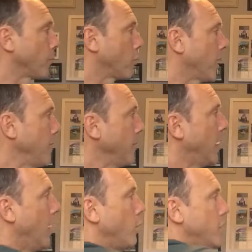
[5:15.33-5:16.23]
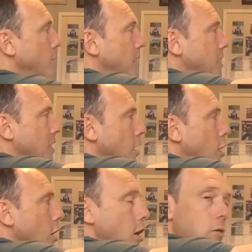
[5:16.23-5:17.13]
Okay, which means there's a
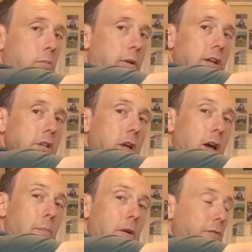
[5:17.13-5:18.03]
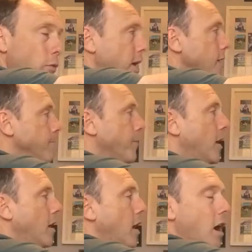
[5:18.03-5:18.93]
lower pressure above the wing,
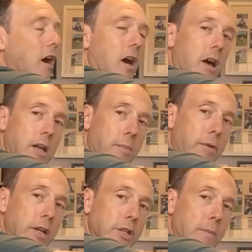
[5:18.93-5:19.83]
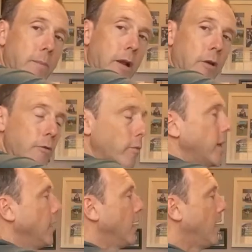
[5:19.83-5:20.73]
a higher pressure below the
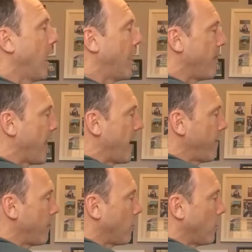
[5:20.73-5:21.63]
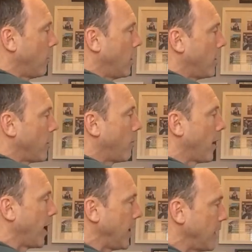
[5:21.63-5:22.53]
wing, and therefore the
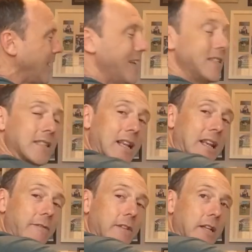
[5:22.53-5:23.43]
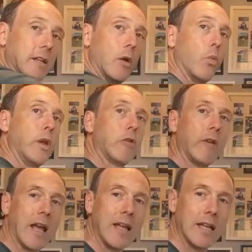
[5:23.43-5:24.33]
plane is lifted. We
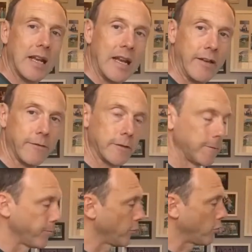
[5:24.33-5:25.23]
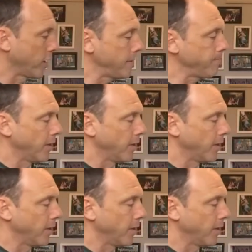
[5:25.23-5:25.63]
create lift. Okay.